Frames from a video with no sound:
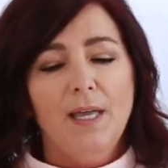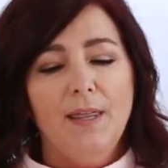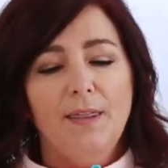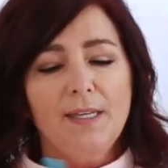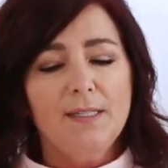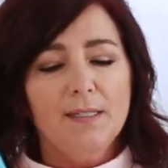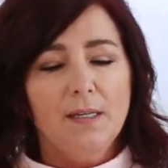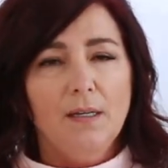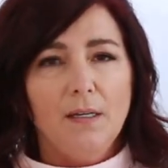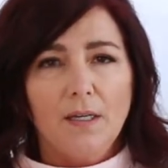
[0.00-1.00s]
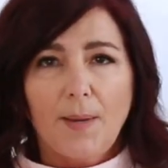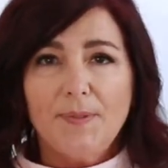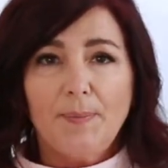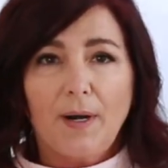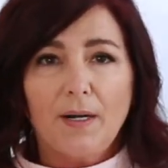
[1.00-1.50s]
This
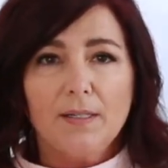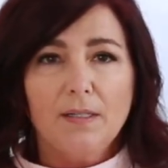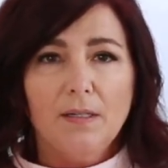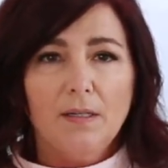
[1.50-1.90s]
comes apart.